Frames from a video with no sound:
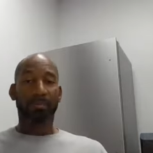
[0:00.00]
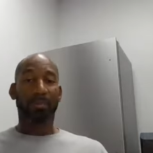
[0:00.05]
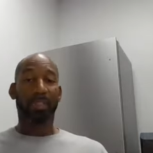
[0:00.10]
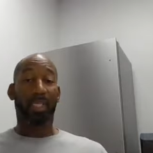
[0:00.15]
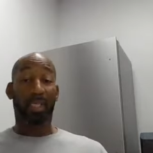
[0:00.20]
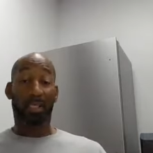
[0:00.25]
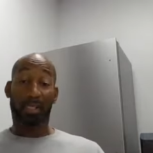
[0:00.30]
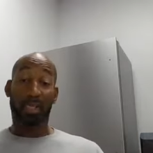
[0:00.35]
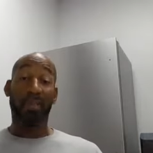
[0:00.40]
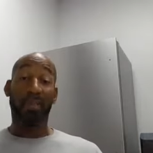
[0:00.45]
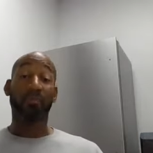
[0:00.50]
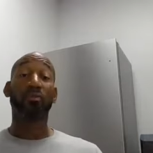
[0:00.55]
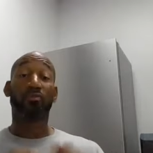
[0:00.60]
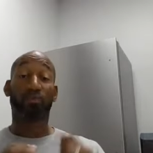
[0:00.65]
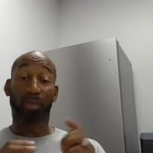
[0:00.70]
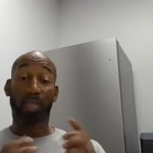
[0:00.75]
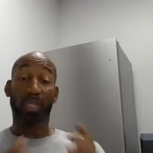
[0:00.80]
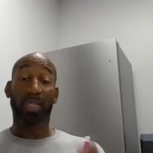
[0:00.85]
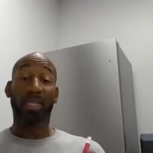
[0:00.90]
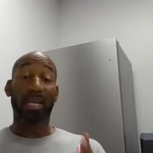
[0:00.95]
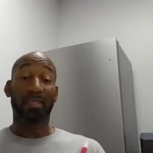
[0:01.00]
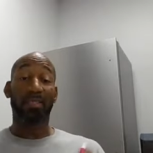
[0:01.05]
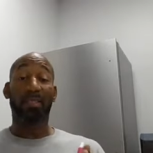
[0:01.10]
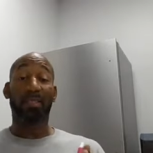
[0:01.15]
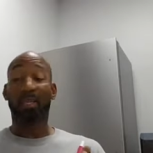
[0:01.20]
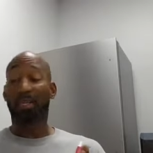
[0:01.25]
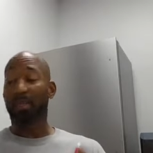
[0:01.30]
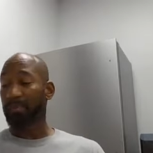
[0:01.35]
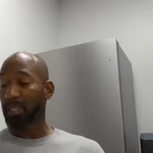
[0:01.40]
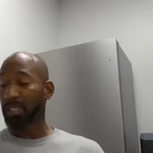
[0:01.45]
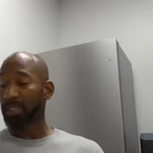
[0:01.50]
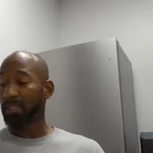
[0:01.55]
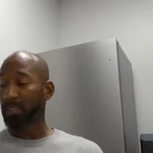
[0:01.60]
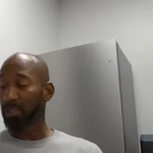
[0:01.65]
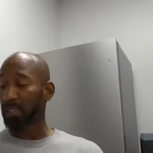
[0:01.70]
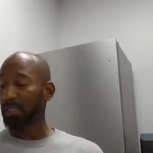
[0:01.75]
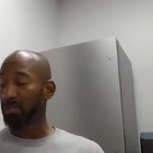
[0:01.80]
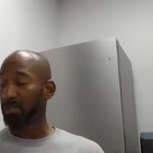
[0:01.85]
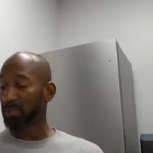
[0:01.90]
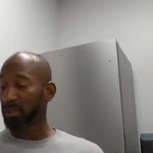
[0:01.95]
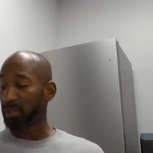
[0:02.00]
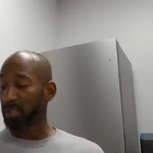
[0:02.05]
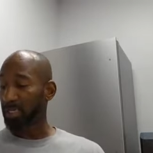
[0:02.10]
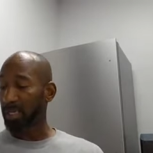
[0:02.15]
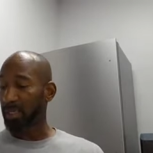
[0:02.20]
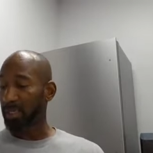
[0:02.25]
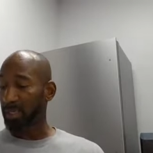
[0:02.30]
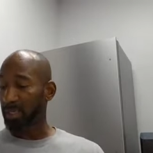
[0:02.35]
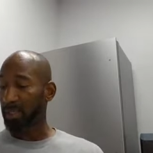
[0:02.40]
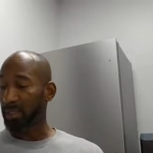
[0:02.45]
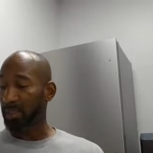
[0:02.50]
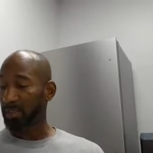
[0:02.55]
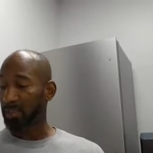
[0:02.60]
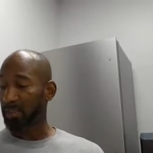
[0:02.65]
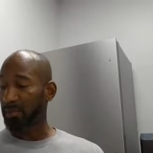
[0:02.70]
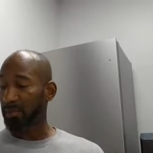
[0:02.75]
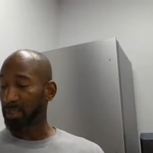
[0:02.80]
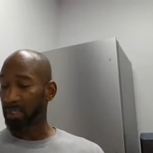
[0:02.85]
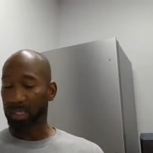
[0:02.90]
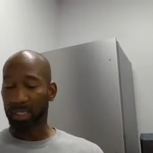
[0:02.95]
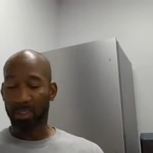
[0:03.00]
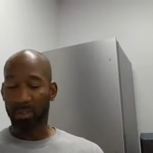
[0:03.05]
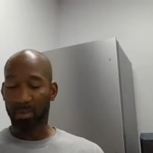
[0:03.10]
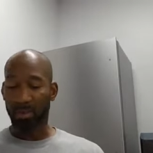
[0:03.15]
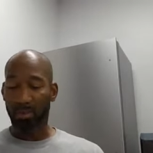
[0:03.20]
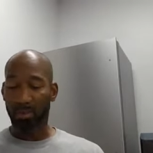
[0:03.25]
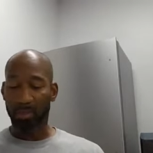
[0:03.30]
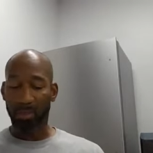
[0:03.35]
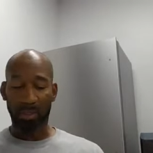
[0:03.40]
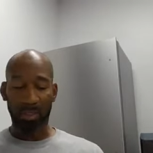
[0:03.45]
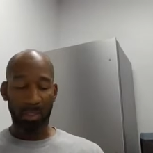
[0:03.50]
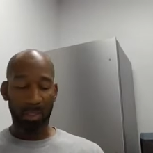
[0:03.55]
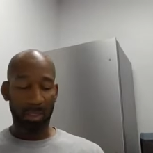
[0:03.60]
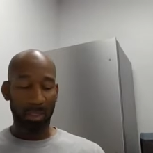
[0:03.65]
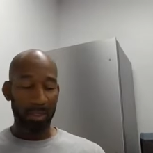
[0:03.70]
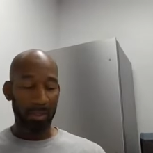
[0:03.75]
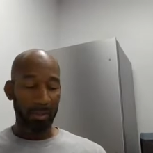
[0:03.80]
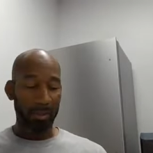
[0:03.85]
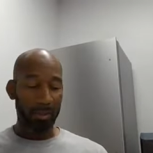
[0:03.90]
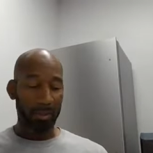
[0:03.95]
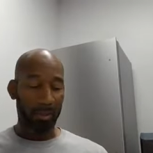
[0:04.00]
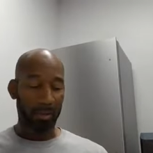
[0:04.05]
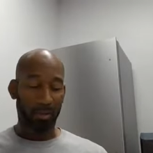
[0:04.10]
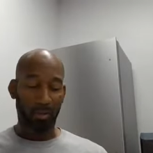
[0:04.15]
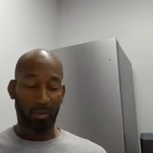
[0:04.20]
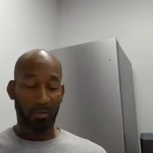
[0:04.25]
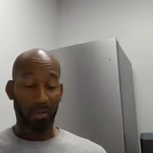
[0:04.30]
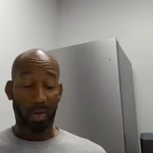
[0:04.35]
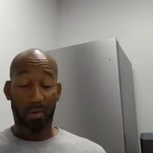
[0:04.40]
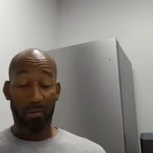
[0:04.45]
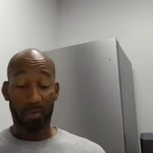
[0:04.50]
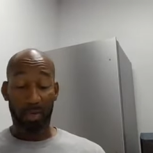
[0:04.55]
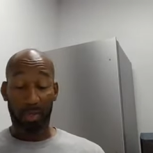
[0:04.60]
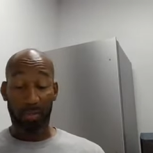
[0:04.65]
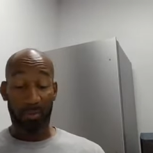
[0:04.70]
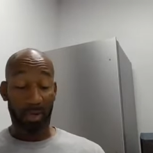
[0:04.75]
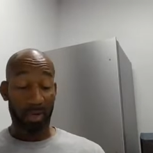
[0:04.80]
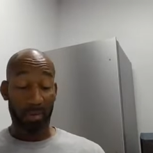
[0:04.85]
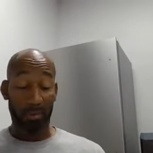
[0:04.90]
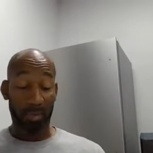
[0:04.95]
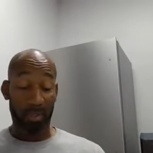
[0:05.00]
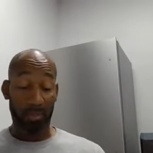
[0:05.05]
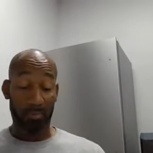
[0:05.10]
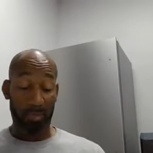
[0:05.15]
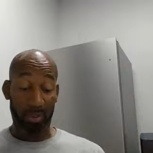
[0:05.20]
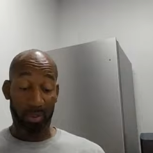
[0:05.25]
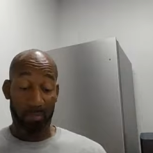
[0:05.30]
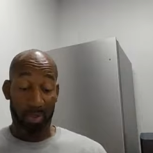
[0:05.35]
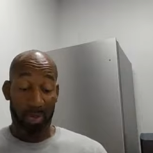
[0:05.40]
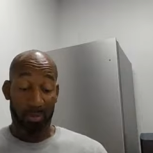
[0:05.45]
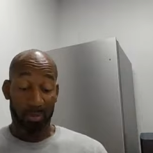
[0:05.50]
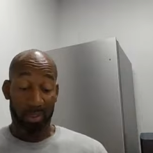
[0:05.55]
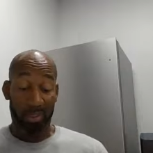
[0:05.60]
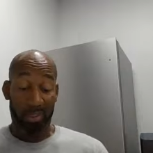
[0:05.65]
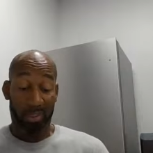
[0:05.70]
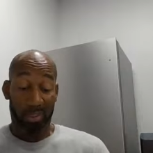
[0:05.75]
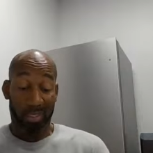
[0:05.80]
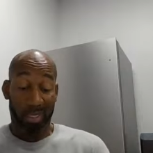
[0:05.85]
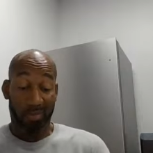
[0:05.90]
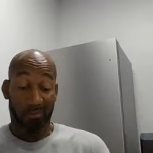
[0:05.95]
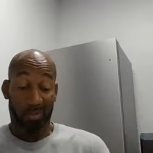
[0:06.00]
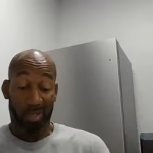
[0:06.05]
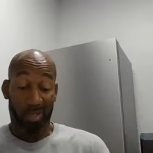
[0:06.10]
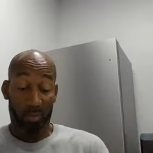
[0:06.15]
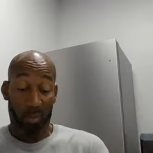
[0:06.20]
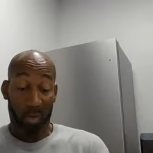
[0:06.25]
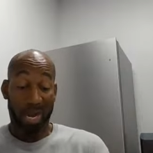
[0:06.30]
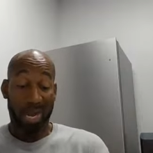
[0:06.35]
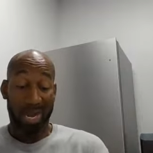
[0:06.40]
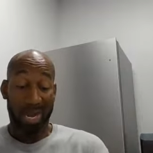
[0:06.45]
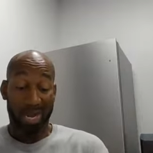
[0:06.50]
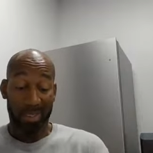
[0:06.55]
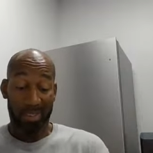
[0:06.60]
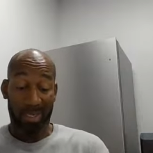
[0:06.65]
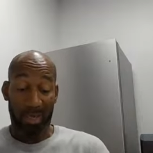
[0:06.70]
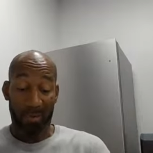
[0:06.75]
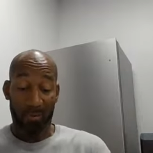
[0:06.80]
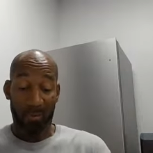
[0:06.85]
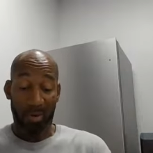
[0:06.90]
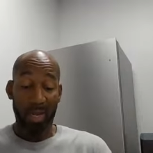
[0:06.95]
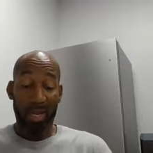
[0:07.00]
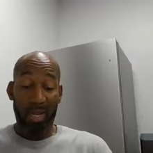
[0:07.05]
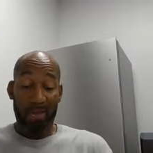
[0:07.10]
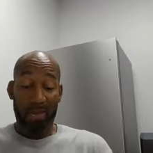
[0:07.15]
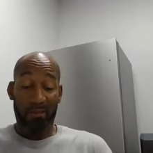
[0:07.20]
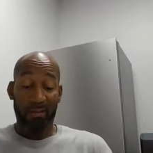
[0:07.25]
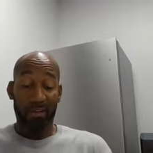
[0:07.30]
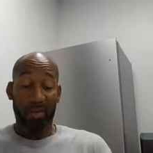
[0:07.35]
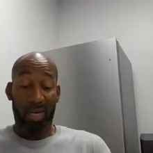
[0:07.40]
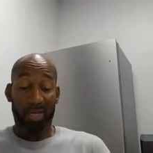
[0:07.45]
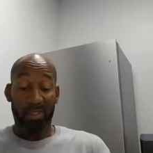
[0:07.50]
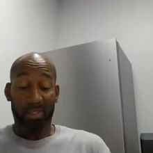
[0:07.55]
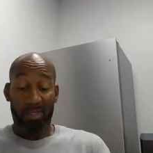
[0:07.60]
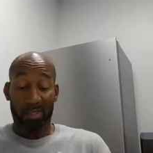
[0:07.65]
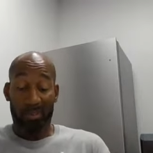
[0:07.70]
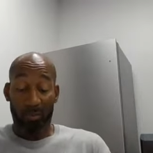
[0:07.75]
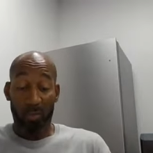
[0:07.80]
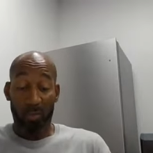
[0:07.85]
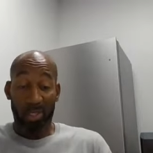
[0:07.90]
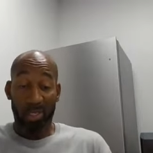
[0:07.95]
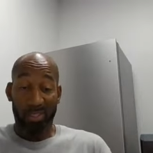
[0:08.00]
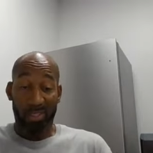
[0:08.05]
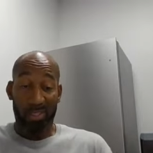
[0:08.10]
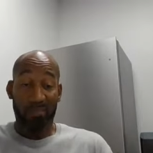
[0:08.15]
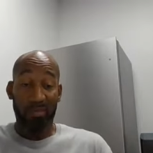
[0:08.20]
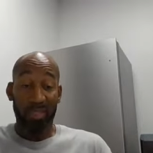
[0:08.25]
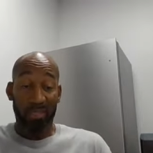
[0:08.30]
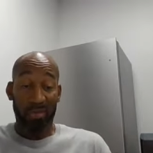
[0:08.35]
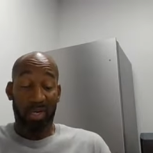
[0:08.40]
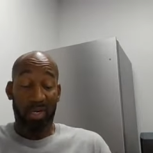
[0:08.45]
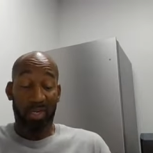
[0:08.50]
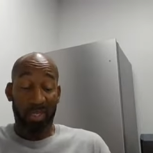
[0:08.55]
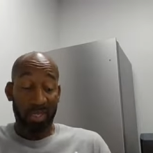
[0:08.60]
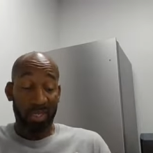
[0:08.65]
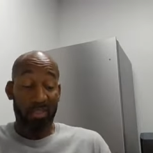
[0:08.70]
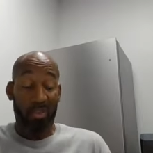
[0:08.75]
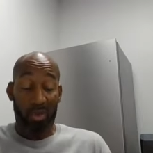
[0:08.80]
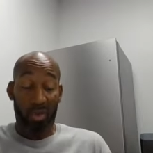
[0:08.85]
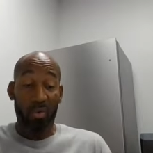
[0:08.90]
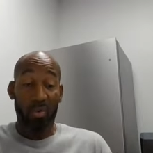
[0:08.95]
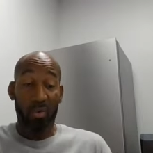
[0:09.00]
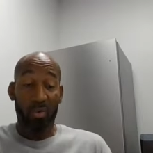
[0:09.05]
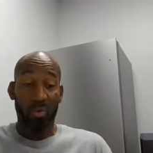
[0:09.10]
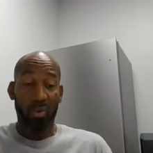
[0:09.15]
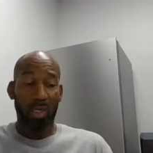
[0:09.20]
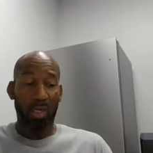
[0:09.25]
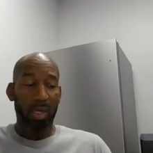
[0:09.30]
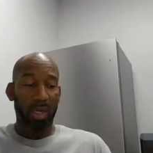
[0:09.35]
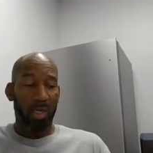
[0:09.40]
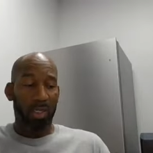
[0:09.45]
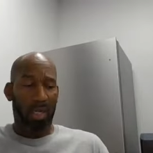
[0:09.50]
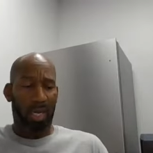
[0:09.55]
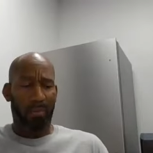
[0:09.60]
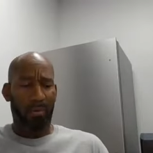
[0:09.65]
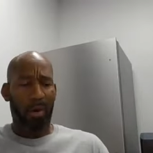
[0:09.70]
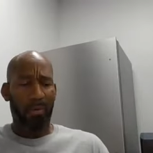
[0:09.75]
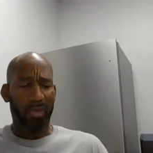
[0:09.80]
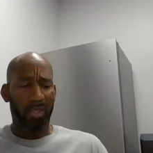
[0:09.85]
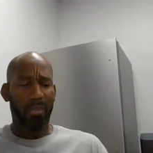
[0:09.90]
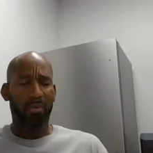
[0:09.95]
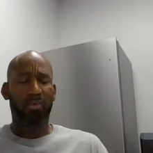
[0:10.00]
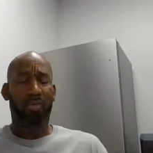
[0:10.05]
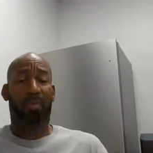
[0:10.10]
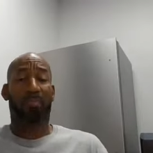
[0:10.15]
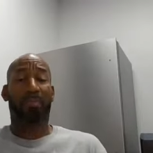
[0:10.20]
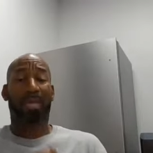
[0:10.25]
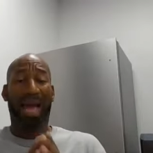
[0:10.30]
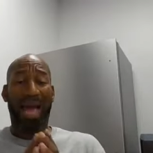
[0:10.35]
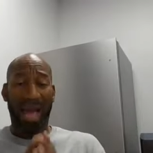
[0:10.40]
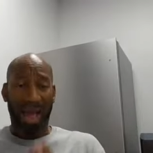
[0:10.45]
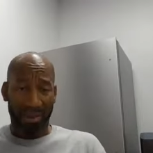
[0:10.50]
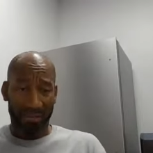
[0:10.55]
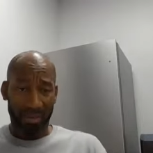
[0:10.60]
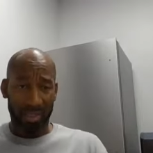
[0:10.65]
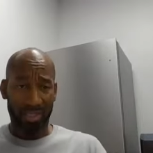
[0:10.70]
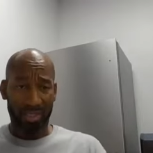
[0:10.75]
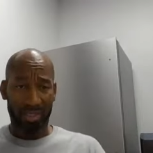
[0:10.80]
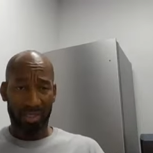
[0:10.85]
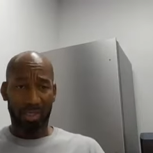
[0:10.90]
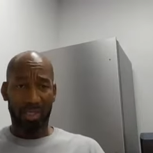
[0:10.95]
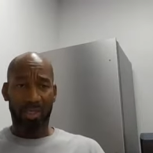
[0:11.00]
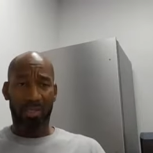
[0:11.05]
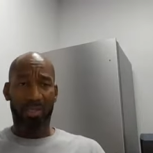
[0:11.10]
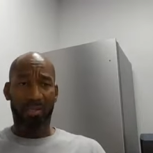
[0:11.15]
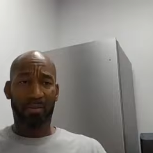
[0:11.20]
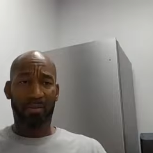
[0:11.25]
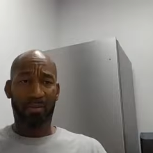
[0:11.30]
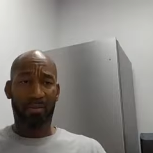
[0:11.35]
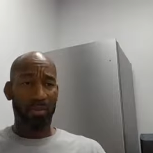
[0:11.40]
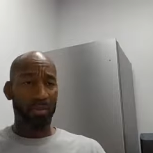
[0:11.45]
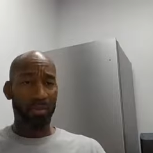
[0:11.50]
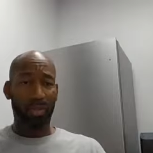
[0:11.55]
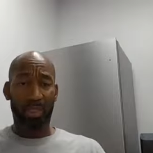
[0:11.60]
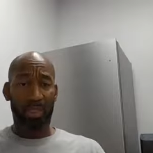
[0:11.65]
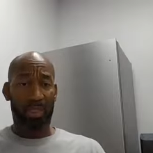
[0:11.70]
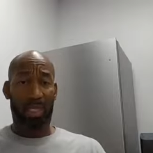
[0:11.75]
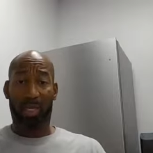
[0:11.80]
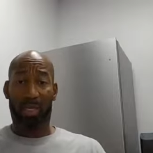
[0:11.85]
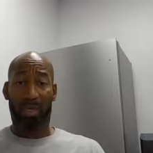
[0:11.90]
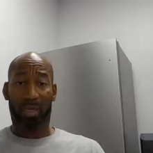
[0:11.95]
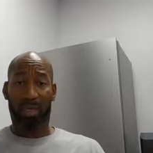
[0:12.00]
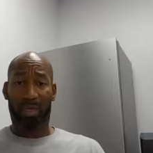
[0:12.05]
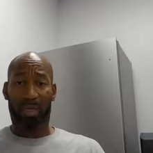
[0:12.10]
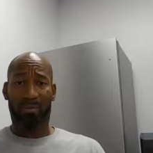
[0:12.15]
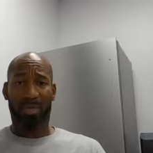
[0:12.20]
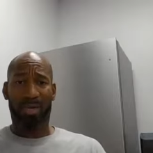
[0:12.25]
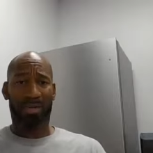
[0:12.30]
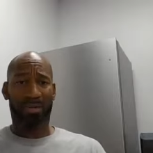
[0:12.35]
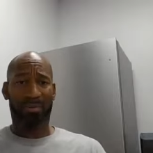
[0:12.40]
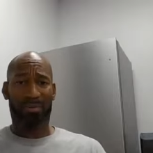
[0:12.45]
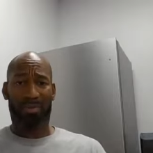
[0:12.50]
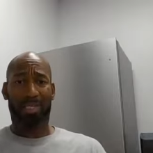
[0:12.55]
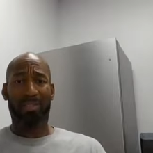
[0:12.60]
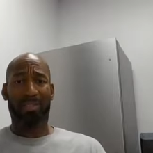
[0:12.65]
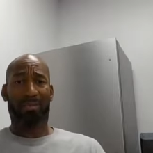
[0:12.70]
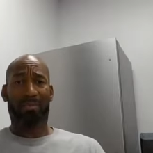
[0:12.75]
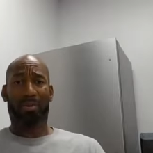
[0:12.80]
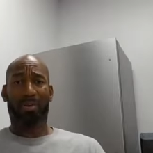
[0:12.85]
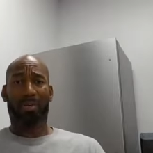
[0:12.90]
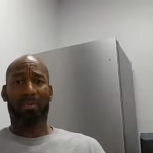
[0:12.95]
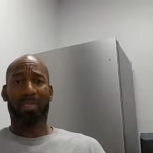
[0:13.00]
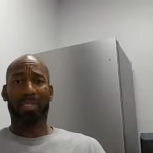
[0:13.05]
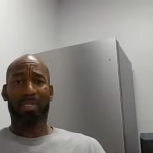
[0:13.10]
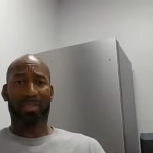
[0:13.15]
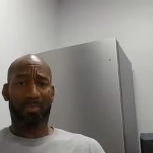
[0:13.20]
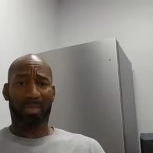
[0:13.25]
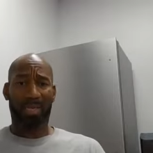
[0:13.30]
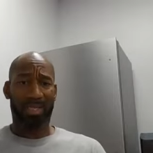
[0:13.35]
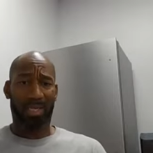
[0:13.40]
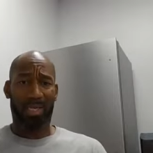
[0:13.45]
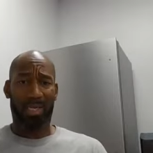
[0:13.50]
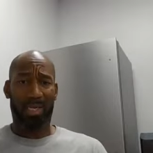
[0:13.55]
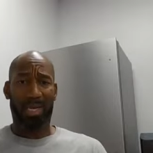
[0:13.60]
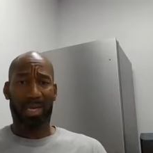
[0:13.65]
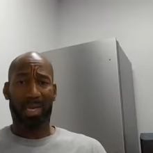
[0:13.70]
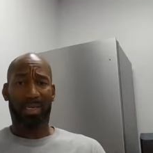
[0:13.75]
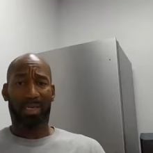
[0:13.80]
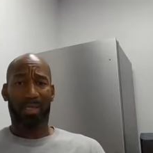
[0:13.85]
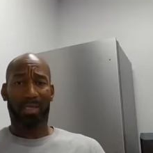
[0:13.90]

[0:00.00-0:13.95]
Yeah, the devil's really that dumb. That's that's exactly yeah. He's really that stupid. I don't know if y'all read the Bible, but the Bible says the devil is wise. Like, why, if he's trying to win, if he's trying to get souls, like, why would he do something obvious for you to say, oh, "I'm not. That's the mark of the beast. I'm not taking that."